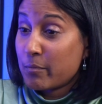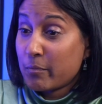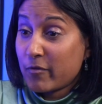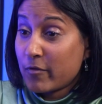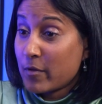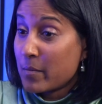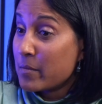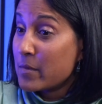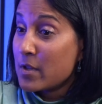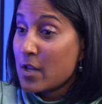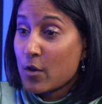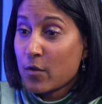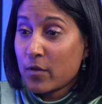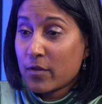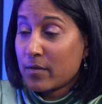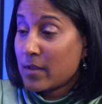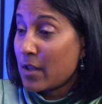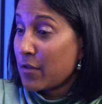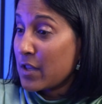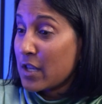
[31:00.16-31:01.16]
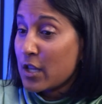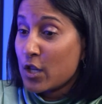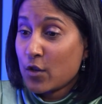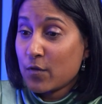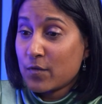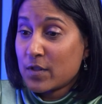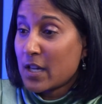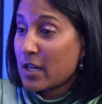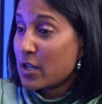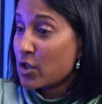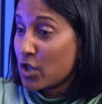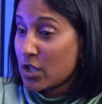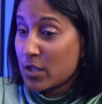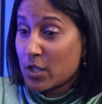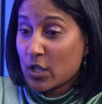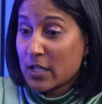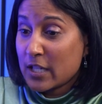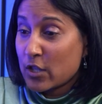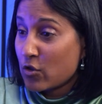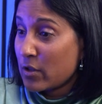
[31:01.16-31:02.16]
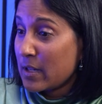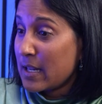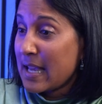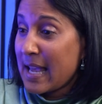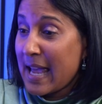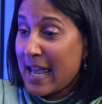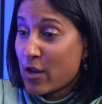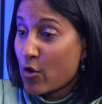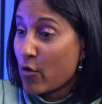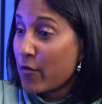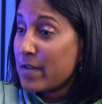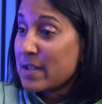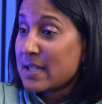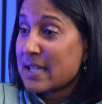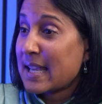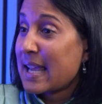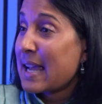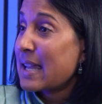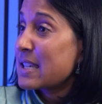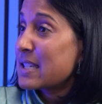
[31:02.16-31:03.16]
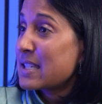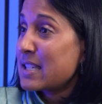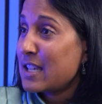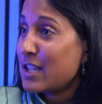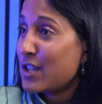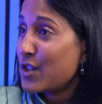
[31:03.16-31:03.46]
from nothing you've done, just your physicality